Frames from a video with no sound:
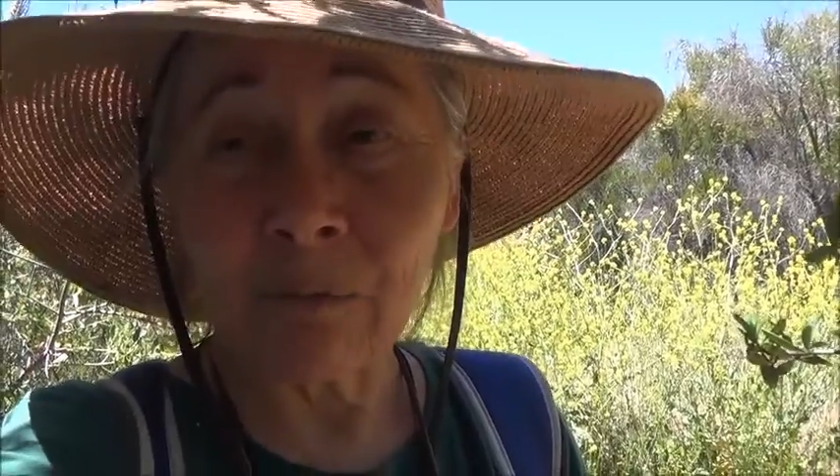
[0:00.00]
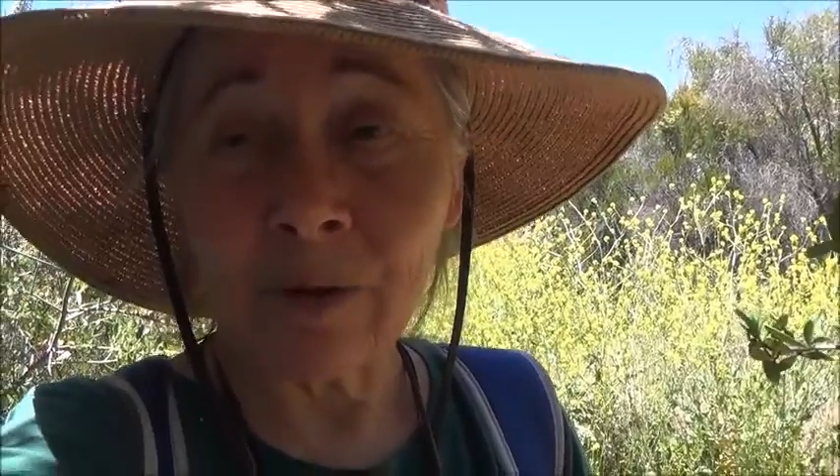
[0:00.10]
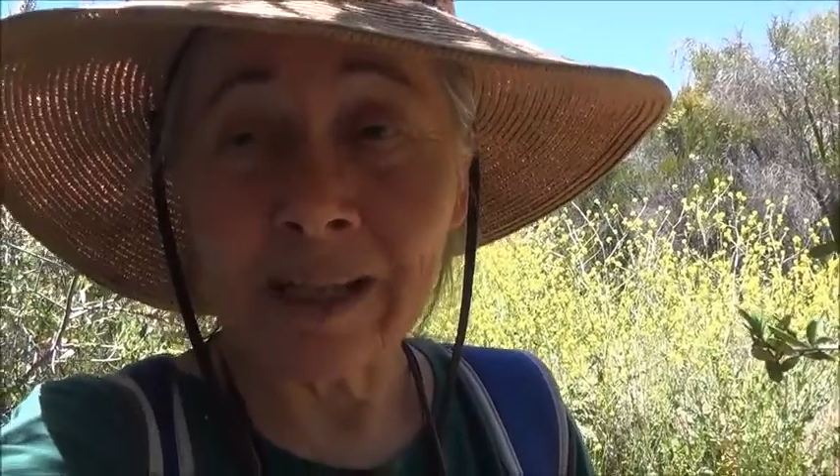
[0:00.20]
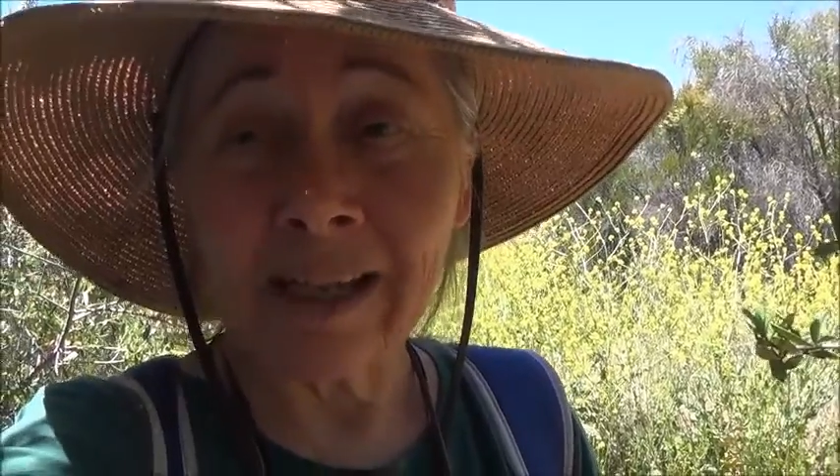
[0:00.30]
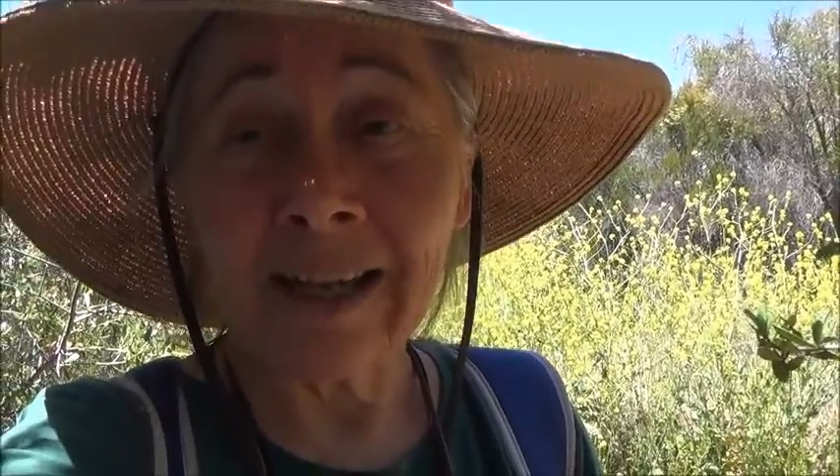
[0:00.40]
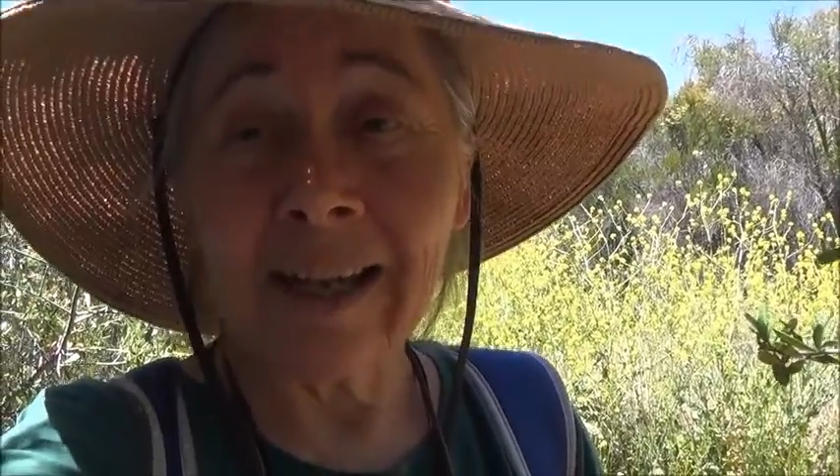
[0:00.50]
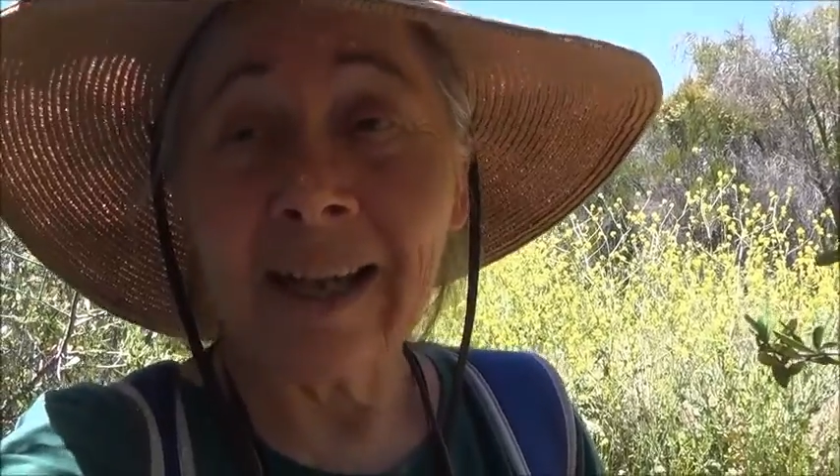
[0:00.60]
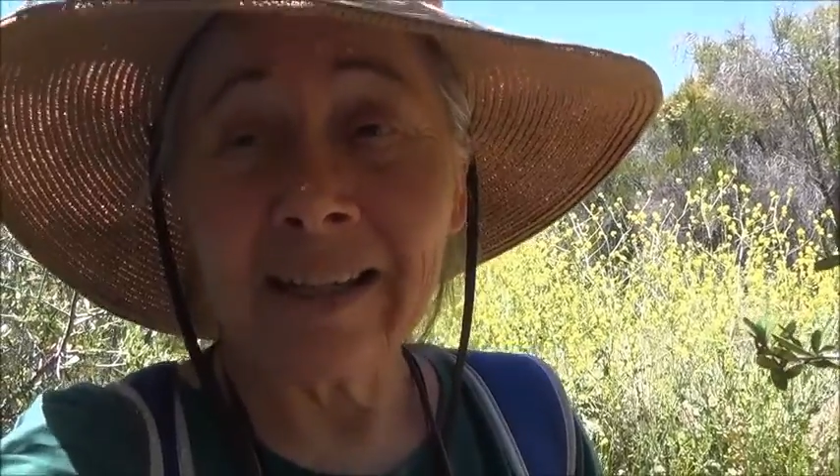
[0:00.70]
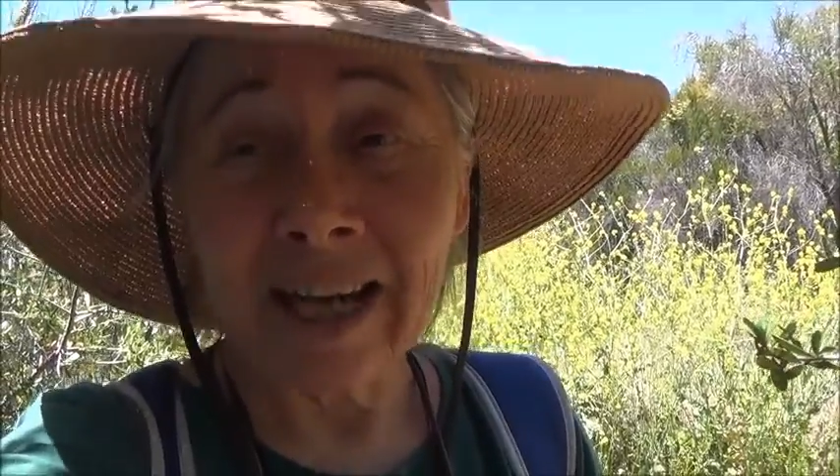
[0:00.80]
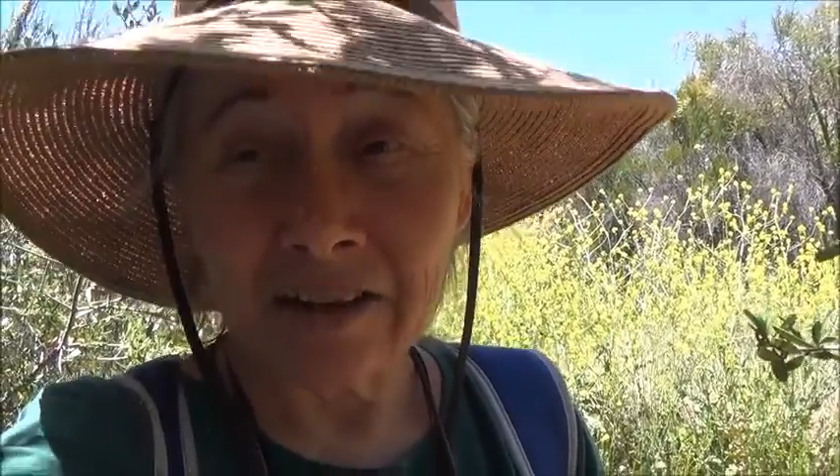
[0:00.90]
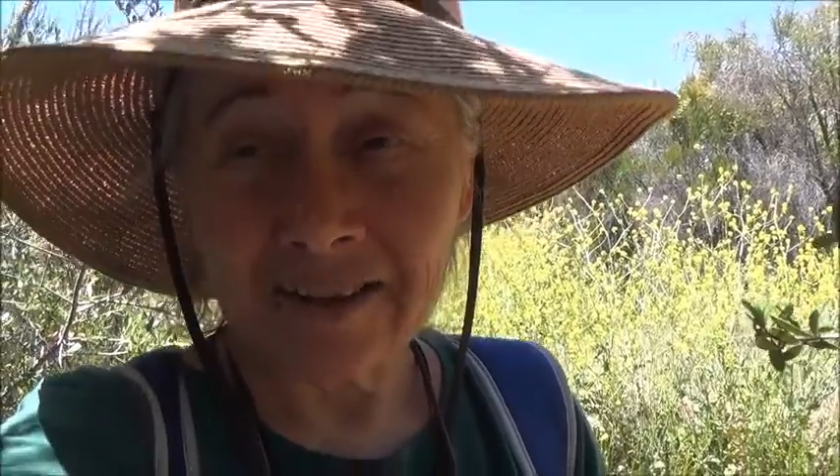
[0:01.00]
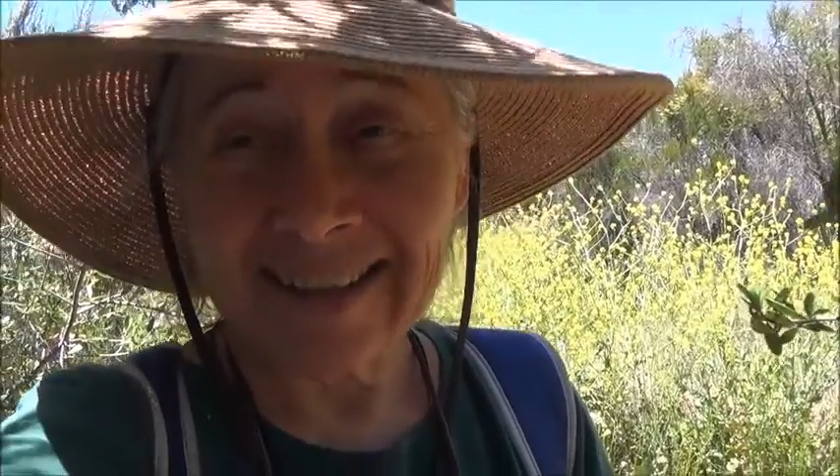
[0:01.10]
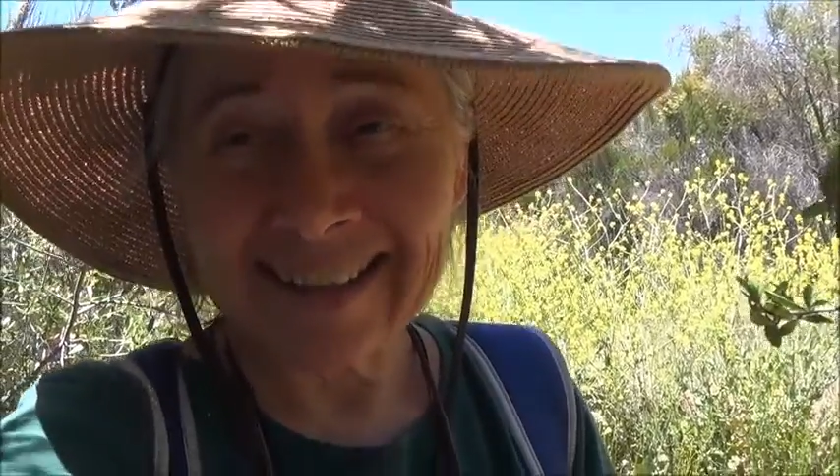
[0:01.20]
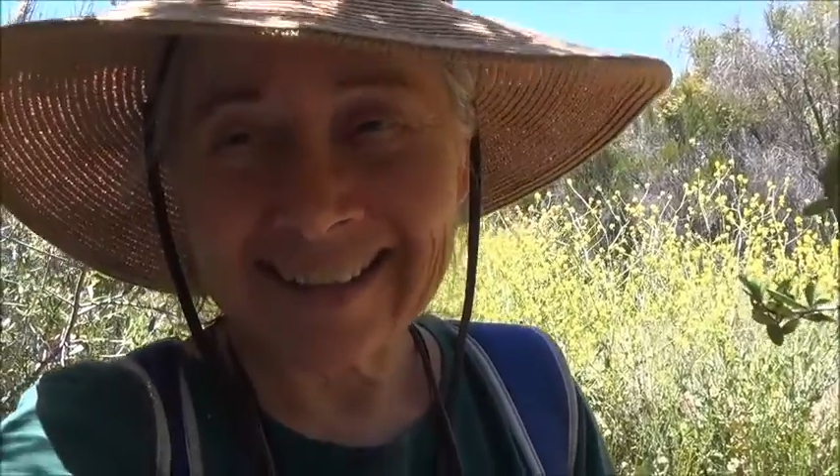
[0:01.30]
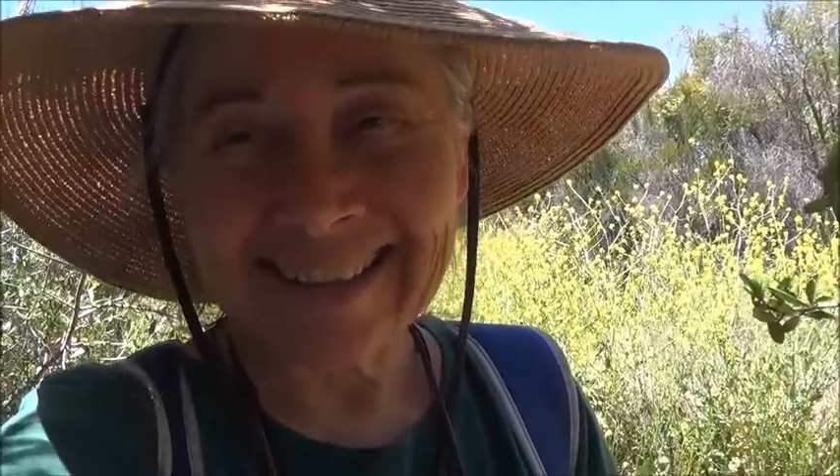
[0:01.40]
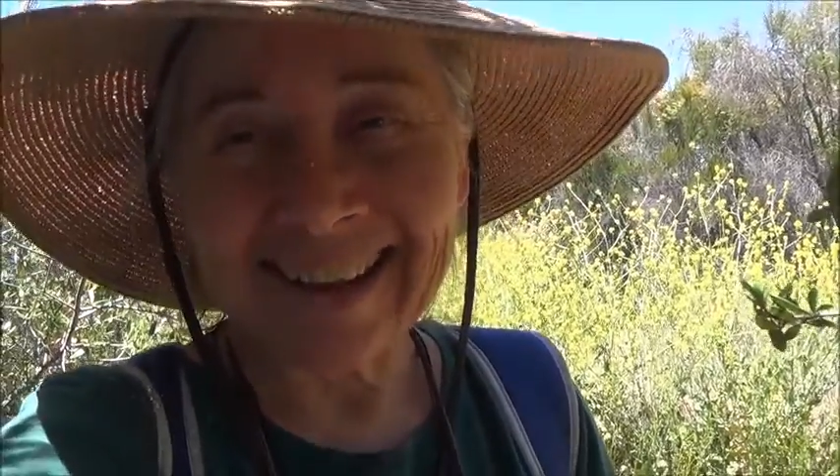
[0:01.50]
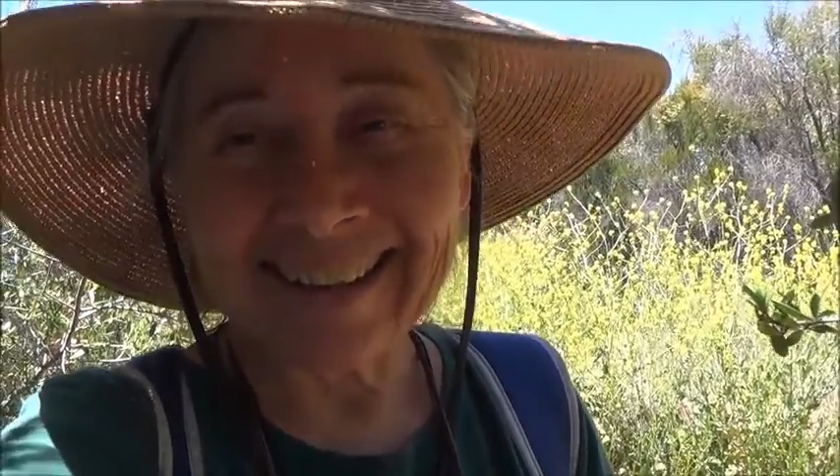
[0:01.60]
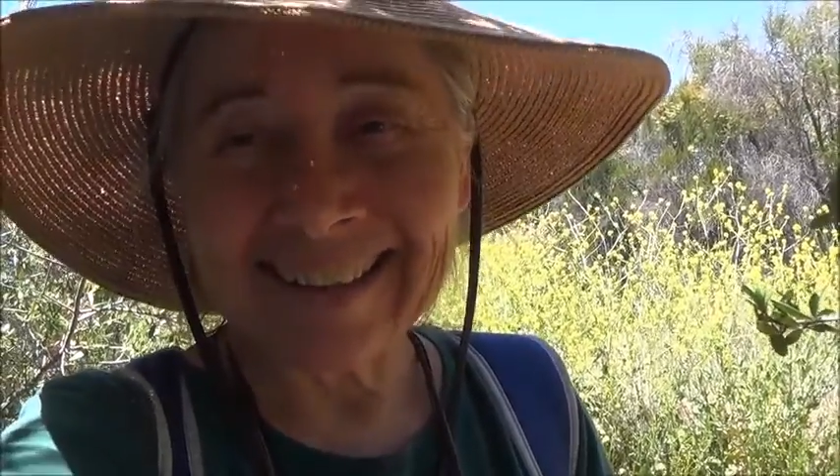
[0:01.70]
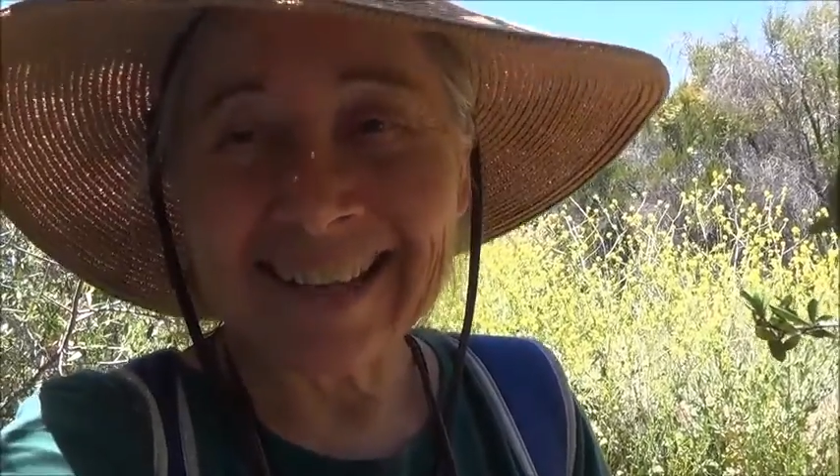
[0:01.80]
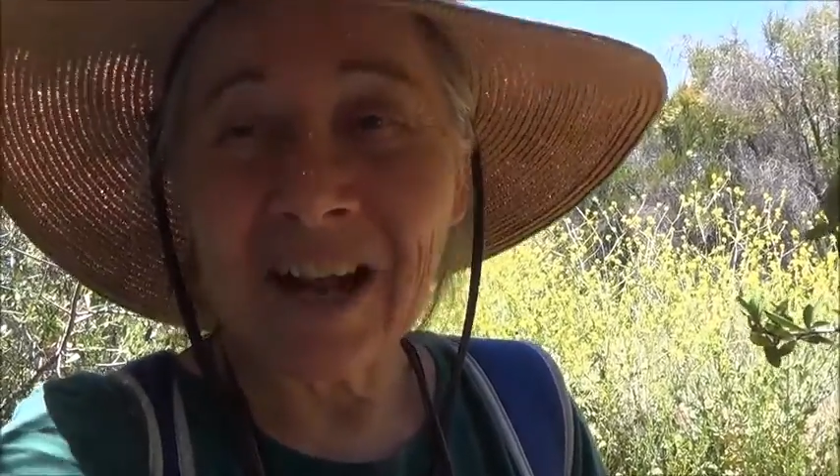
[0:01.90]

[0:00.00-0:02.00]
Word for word: we care to set aside.